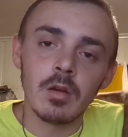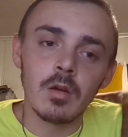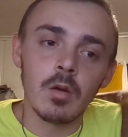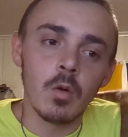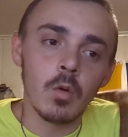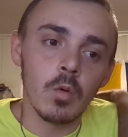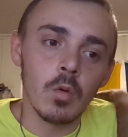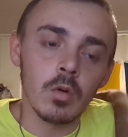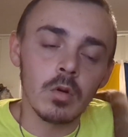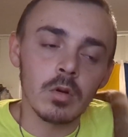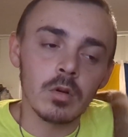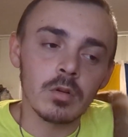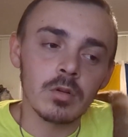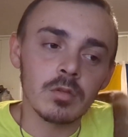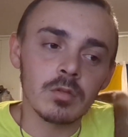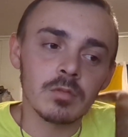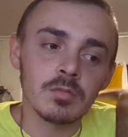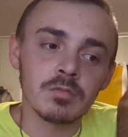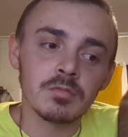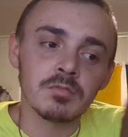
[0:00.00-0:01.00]

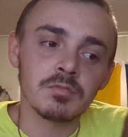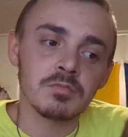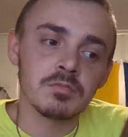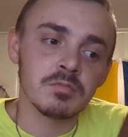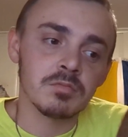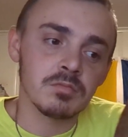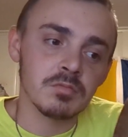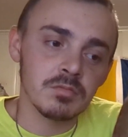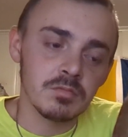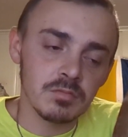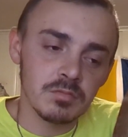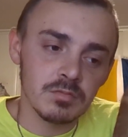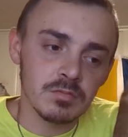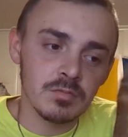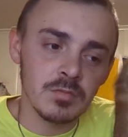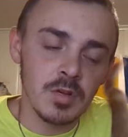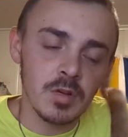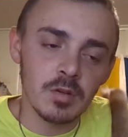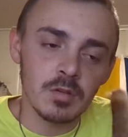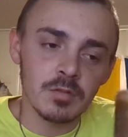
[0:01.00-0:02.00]
Or,
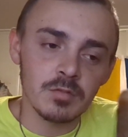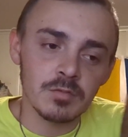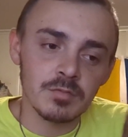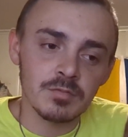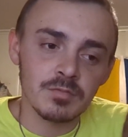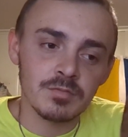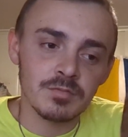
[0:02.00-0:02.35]
you know,